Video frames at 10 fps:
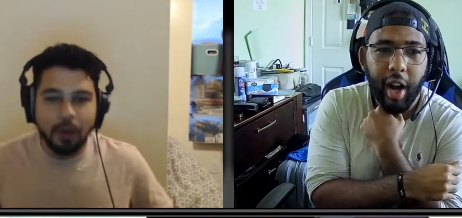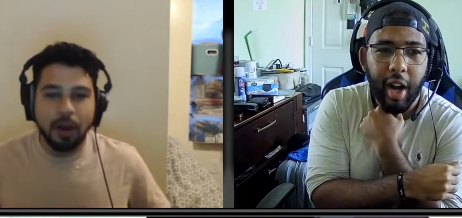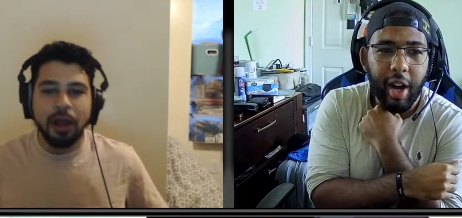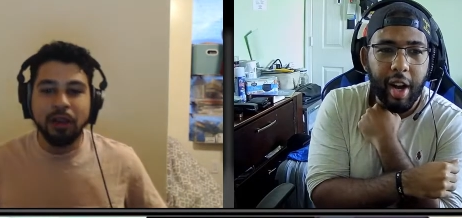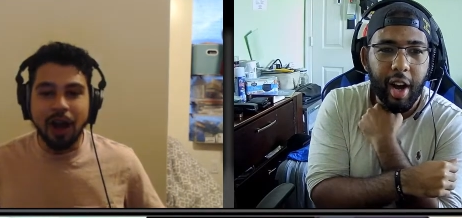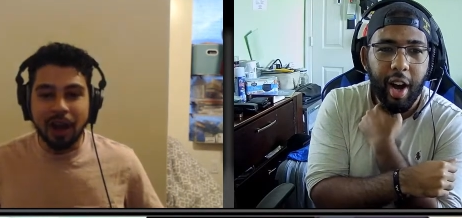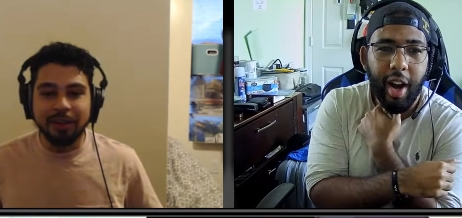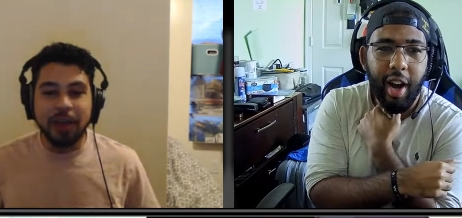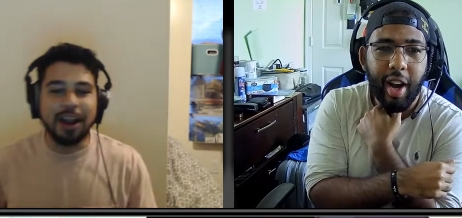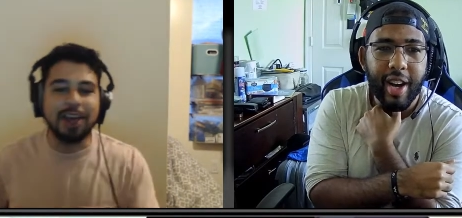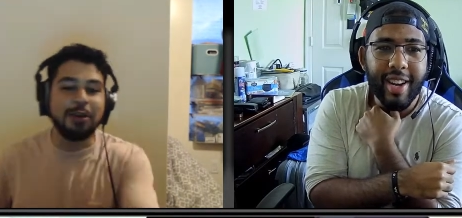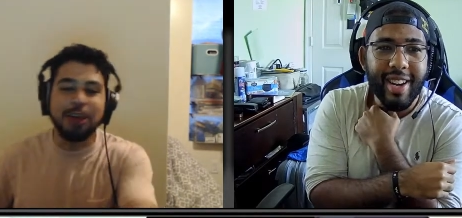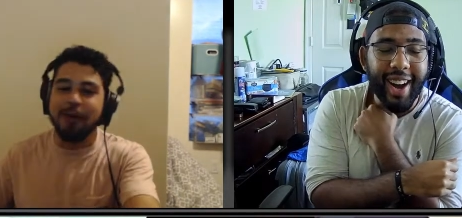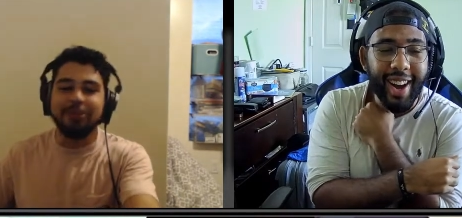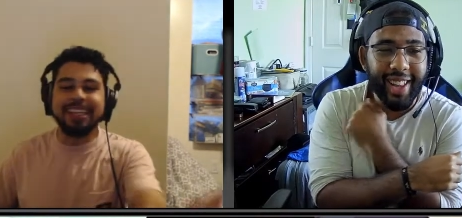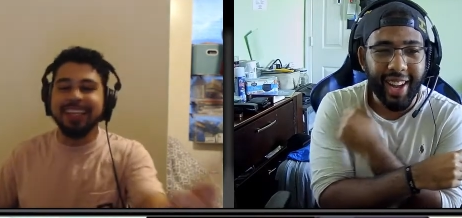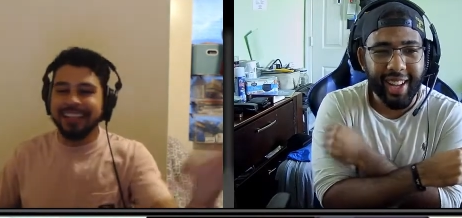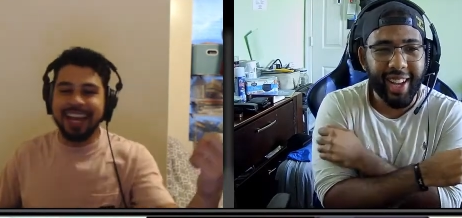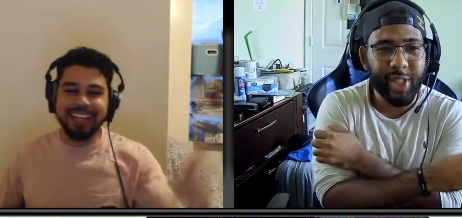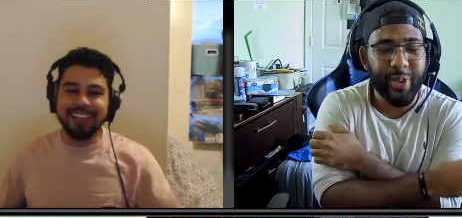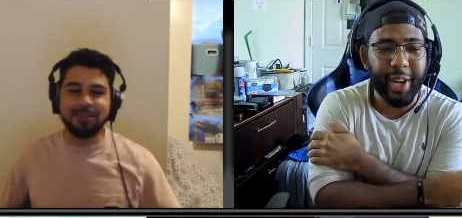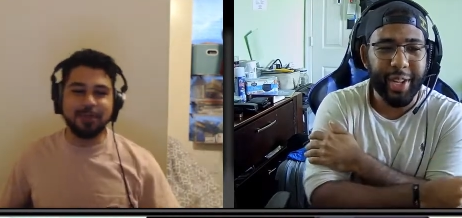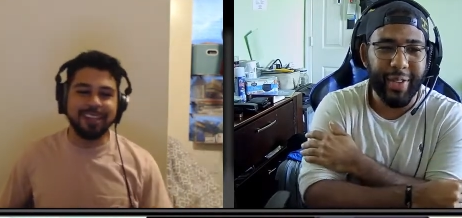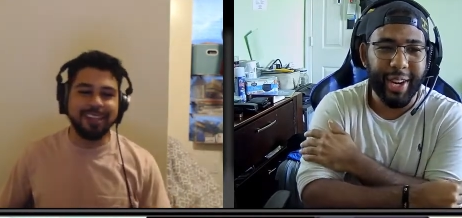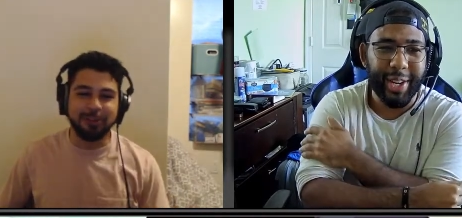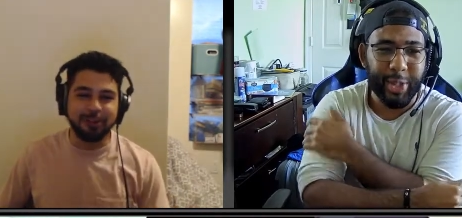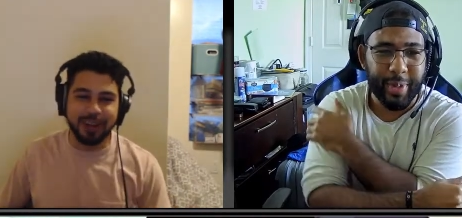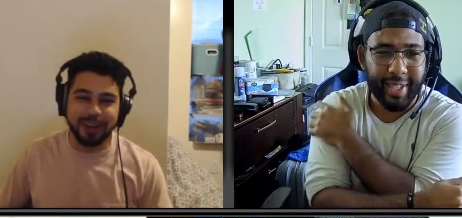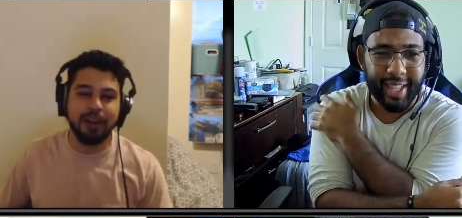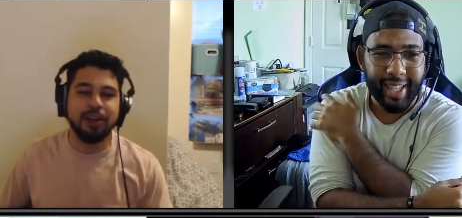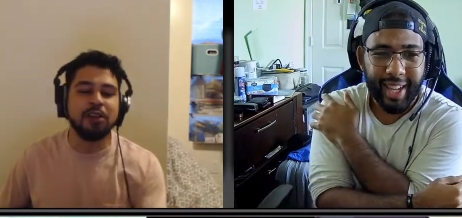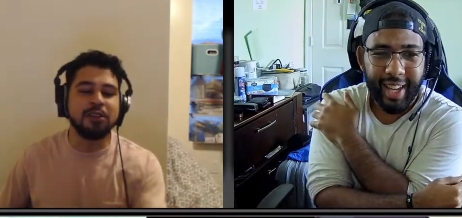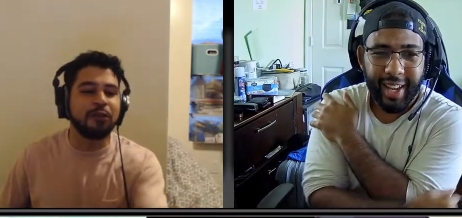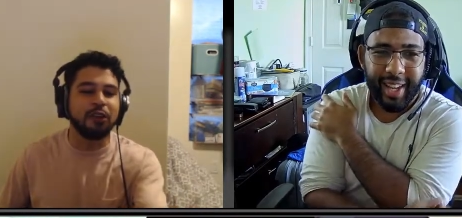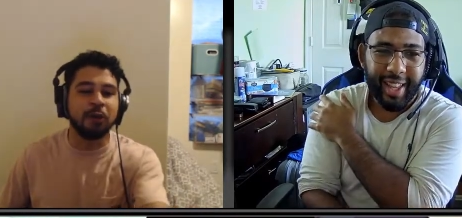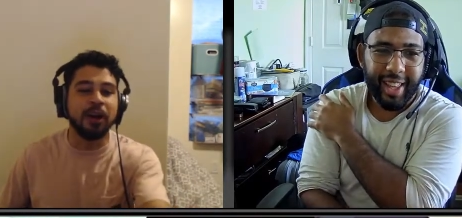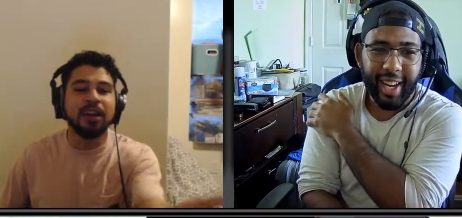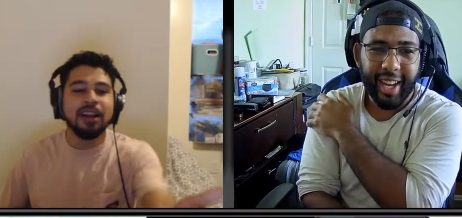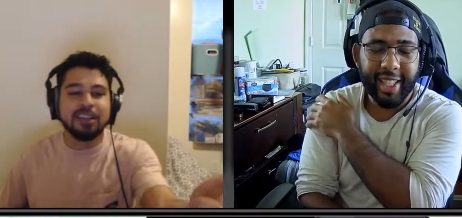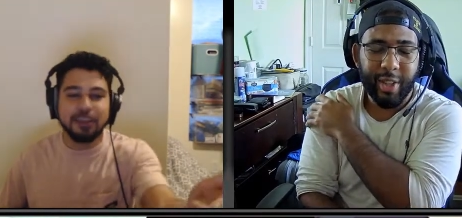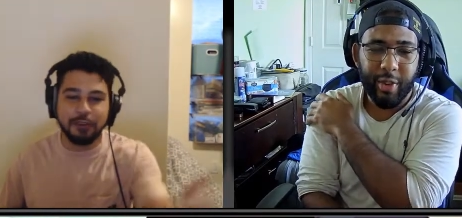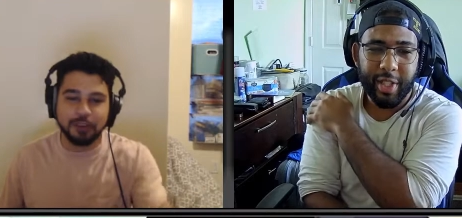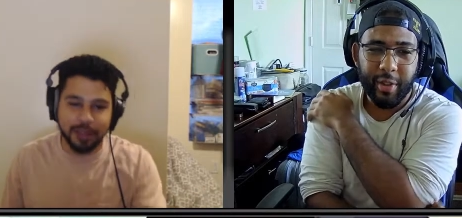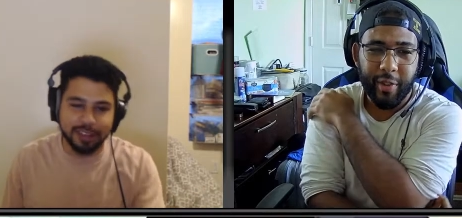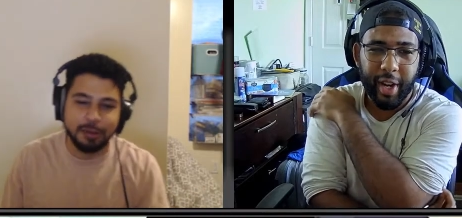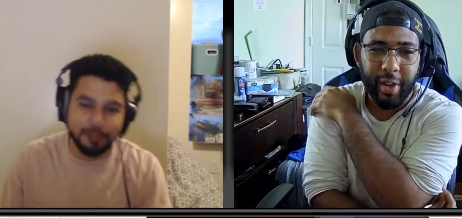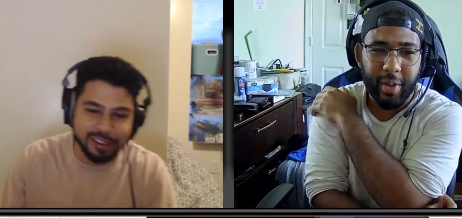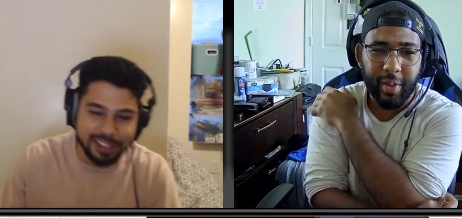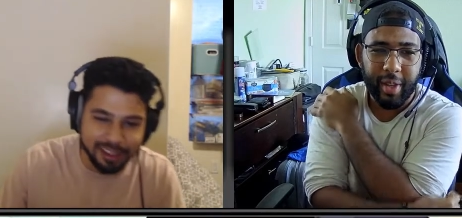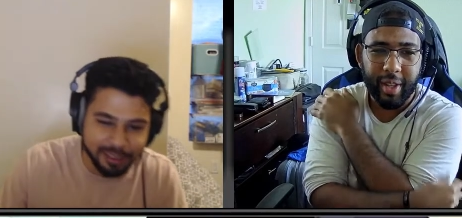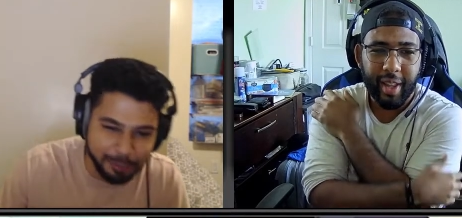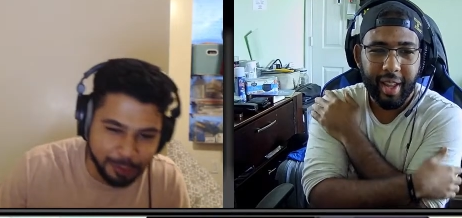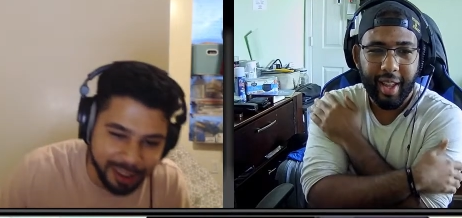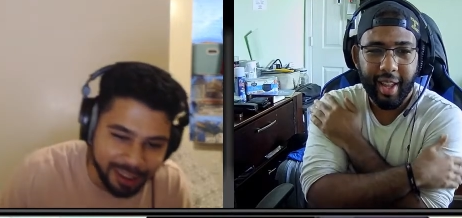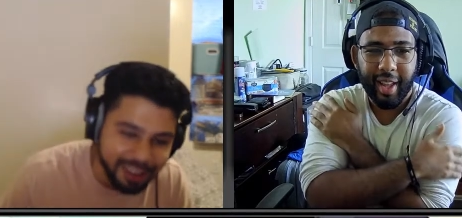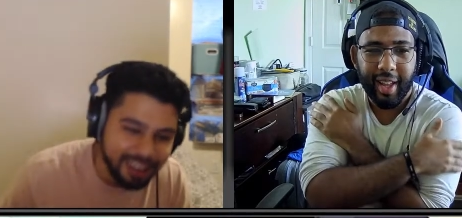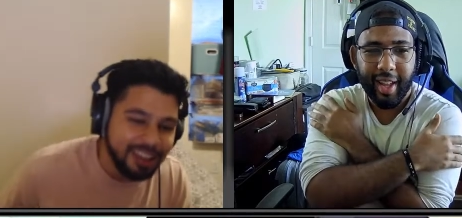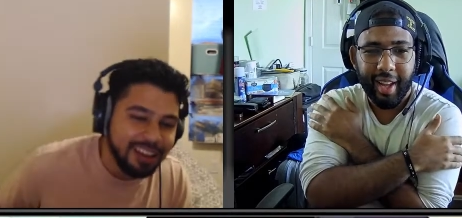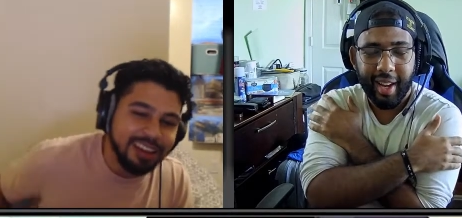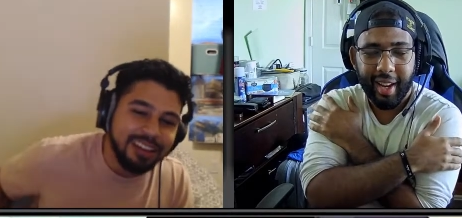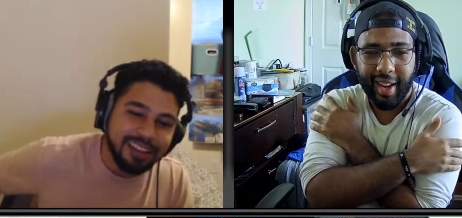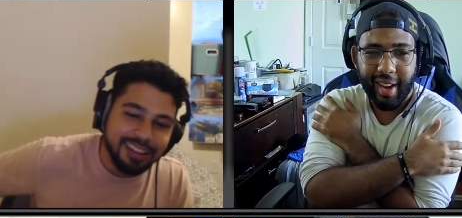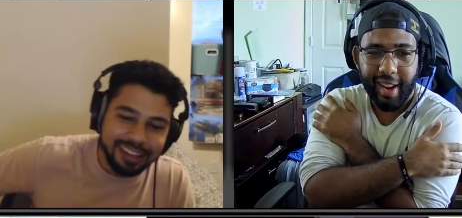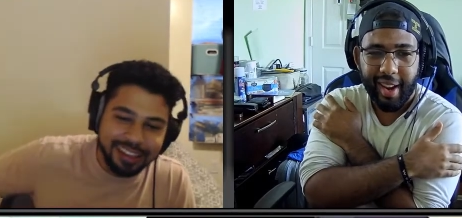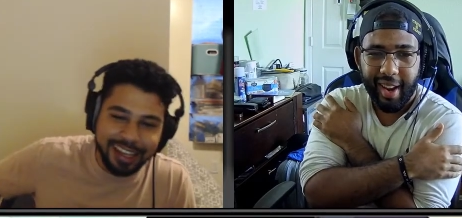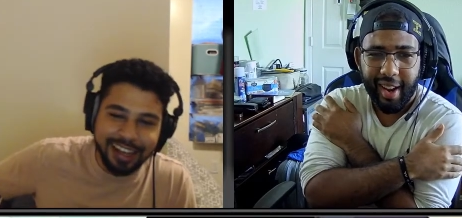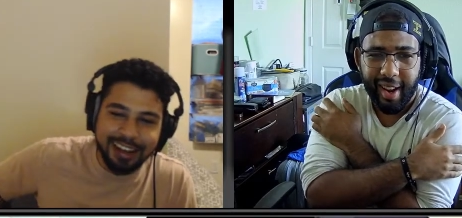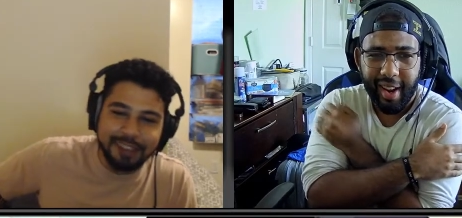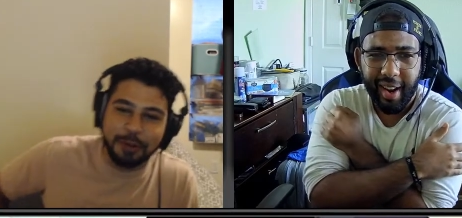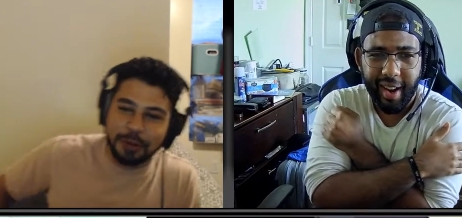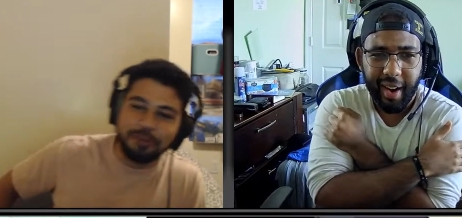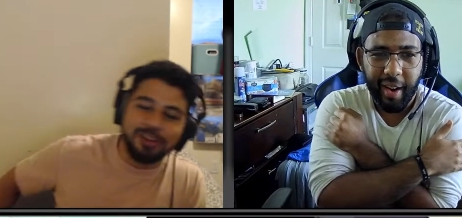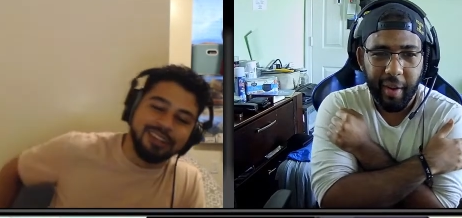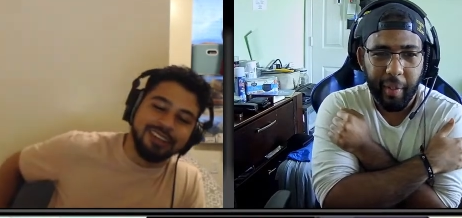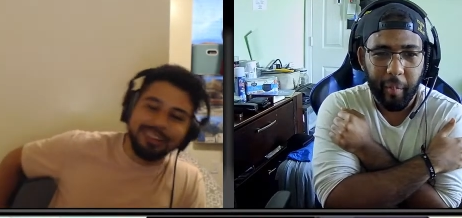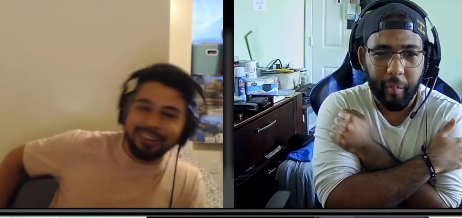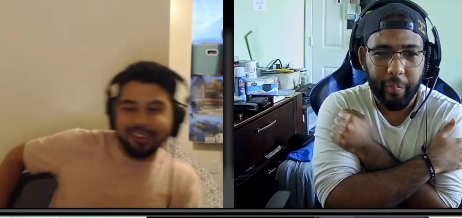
Speaker 1: Look, yo, that's what, yo, see, lightning, Super Saiyan 2 straight up. No, this is the first one. this is the first one. This is from Frieza. This is from. Yeah, this from the Frieza.